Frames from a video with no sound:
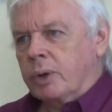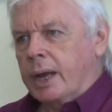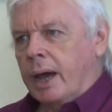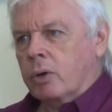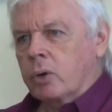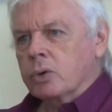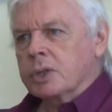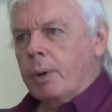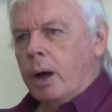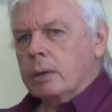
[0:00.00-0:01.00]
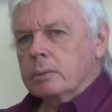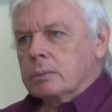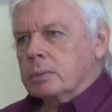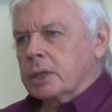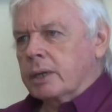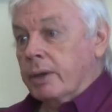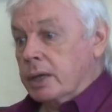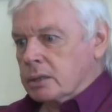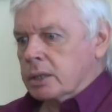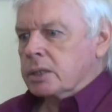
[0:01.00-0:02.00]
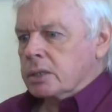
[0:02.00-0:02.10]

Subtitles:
we now call smart TVs.